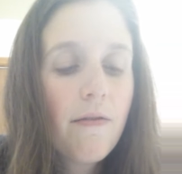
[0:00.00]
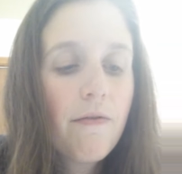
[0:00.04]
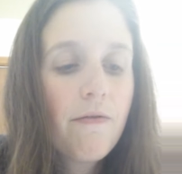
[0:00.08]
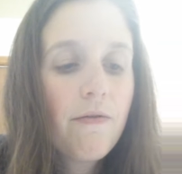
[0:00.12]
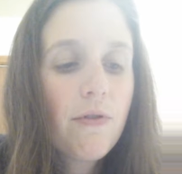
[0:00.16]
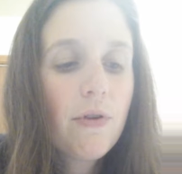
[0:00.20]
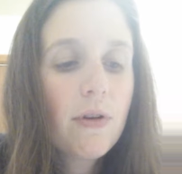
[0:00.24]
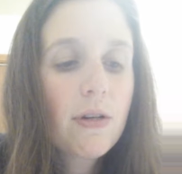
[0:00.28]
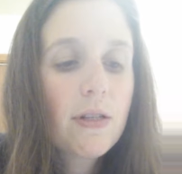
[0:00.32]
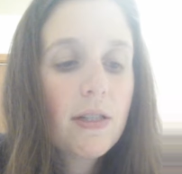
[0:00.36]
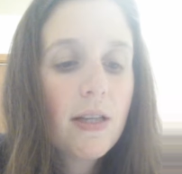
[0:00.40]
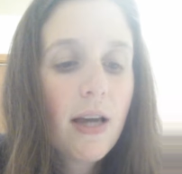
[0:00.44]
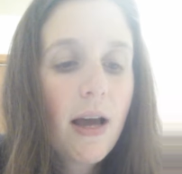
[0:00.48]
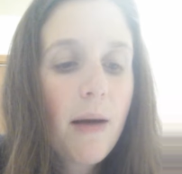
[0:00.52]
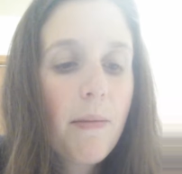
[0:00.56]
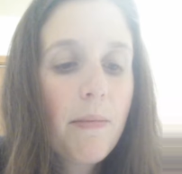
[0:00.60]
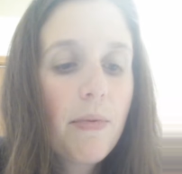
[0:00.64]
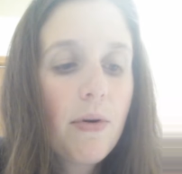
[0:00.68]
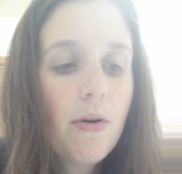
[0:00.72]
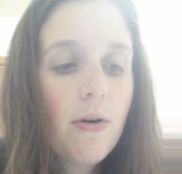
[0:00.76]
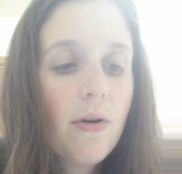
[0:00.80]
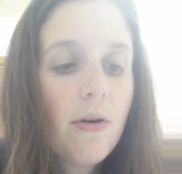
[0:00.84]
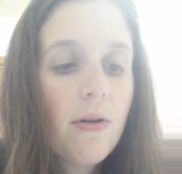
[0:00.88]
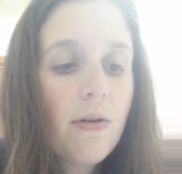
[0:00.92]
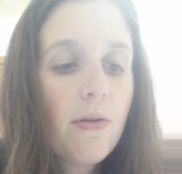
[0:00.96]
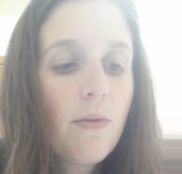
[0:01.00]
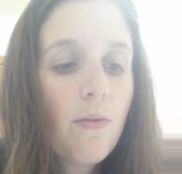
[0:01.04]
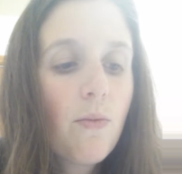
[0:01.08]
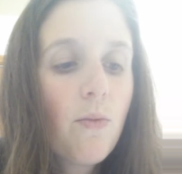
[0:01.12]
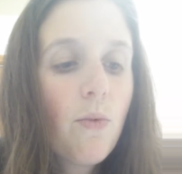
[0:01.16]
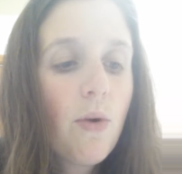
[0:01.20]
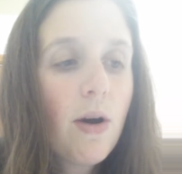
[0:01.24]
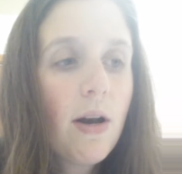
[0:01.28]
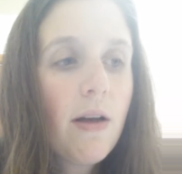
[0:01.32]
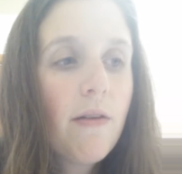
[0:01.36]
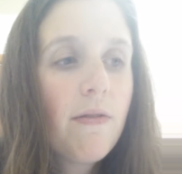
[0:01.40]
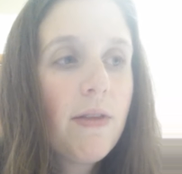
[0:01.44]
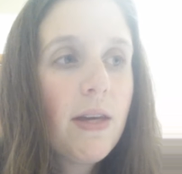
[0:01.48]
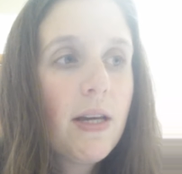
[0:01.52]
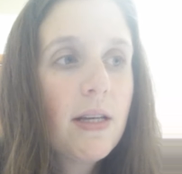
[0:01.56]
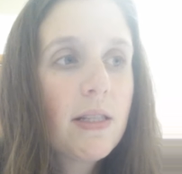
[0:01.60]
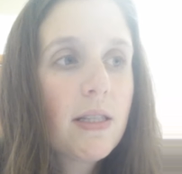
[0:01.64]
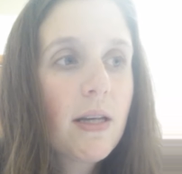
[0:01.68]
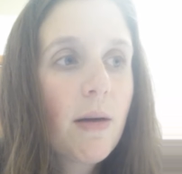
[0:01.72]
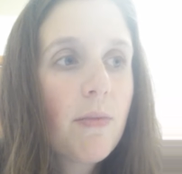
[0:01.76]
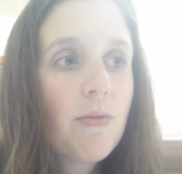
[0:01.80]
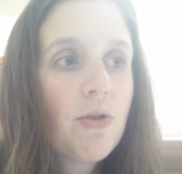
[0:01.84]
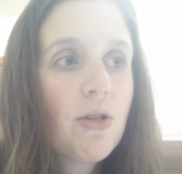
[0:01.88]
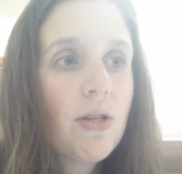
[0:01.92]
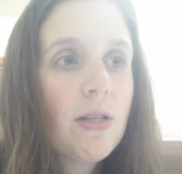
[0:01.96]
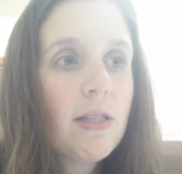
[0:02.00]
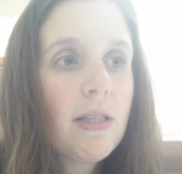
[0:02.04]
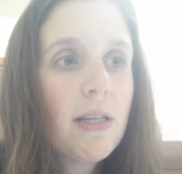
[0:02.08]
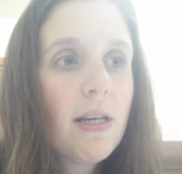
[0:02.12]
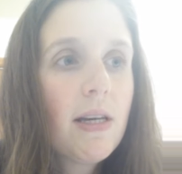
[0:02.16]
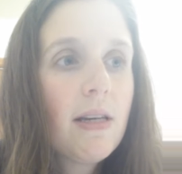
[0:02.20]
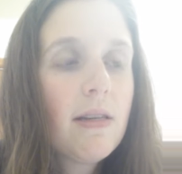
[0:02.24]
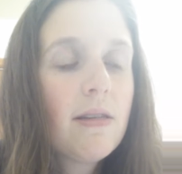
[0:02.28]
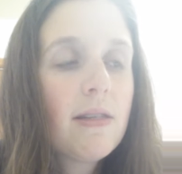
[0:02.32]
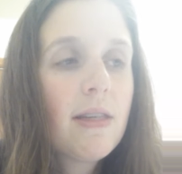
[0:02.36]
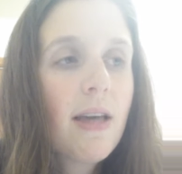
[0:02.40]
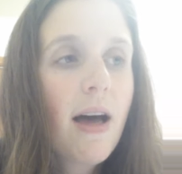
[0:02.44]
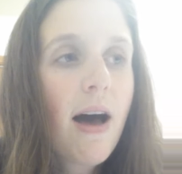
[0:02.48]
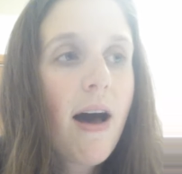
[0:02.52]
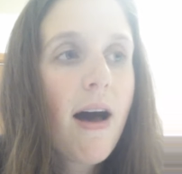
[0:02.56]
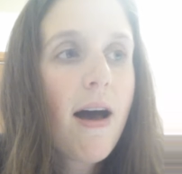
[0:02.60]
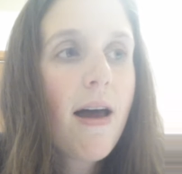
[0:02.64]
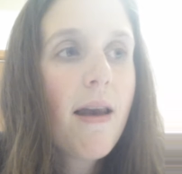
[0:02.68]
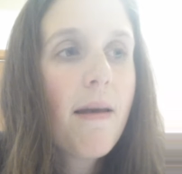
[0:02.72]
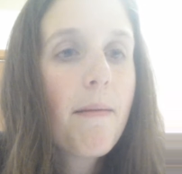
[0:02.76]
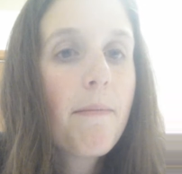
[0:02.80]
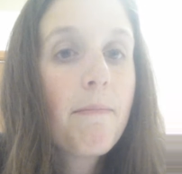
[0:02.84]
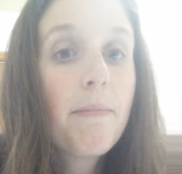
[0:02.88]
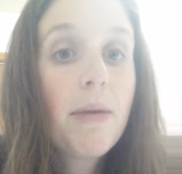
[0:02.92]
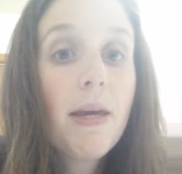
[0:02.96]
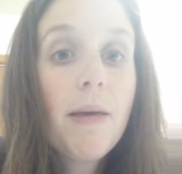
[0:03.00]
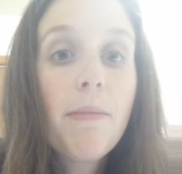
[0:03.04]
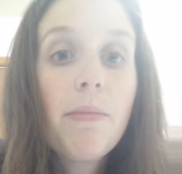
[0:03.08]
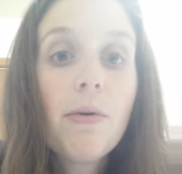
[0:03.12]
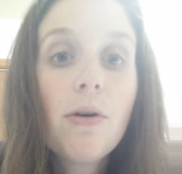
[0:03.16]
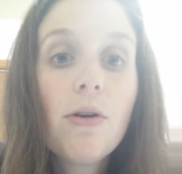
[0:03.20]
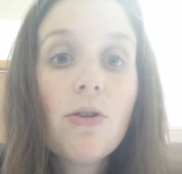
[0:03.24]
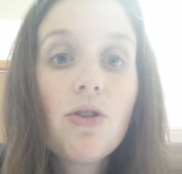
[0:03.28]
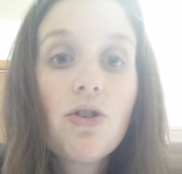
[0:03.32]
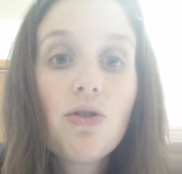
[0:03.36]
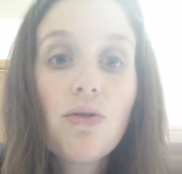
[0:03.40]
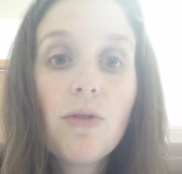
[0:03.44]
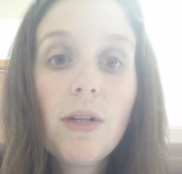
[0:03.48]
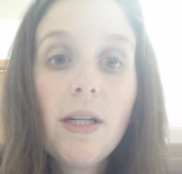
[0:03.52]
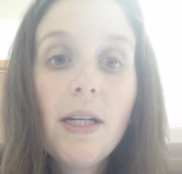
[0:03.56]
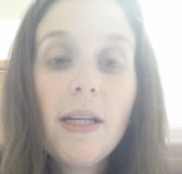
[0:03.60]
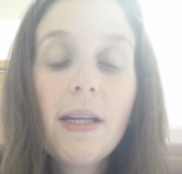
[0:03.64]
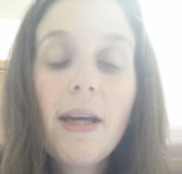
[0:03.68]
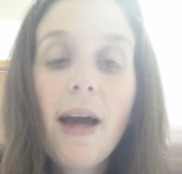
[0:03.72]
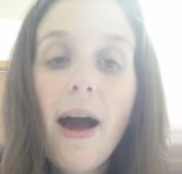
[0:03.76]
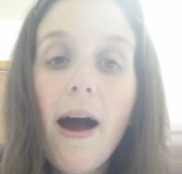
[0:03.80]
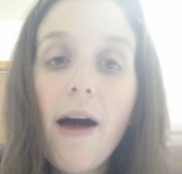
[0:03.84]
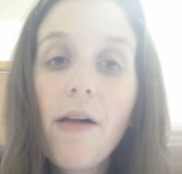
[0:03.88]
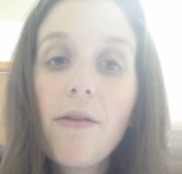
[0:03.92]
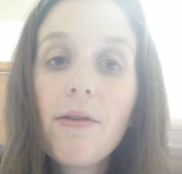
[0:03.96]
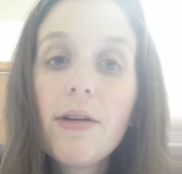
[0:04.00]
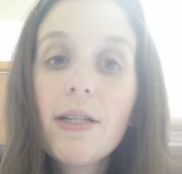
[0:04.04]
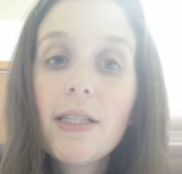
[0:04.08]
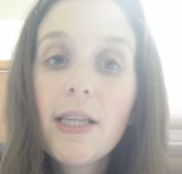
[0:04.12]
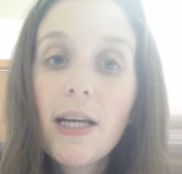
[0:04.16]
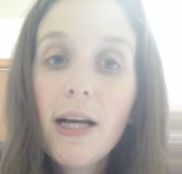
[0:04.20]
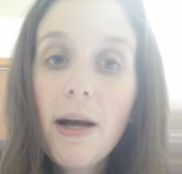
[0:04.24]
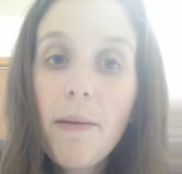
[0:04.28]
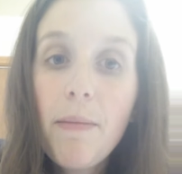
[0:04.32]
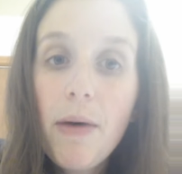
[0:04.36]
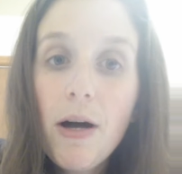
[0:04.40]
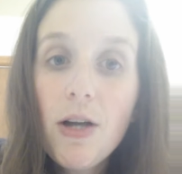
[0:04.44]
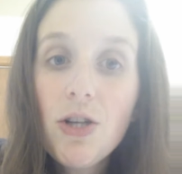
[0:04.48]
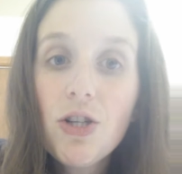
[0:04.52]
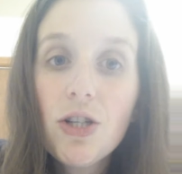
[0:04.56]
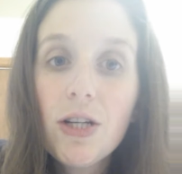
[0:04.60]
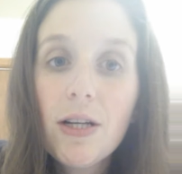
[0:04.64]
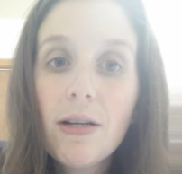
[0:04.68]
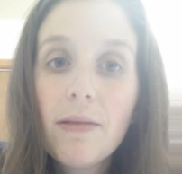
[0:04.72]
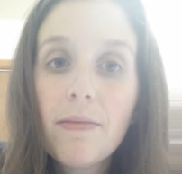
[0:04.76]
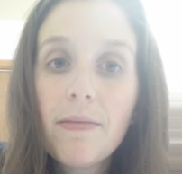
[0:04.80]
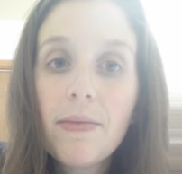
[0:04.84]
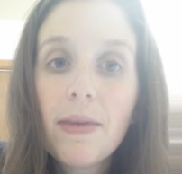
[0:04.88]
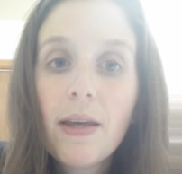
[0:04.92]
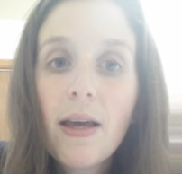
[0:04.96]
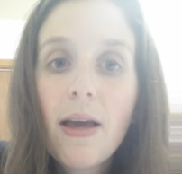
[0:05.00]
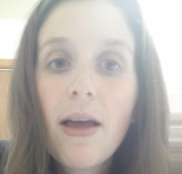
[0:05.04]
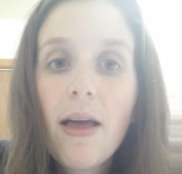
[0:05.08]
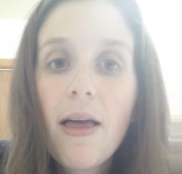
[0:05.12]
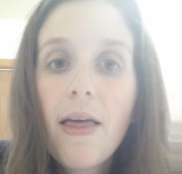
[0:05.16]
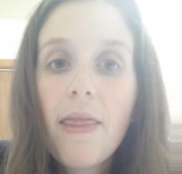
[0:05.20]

For example, one of the assumptions is that people treat calories like a budget,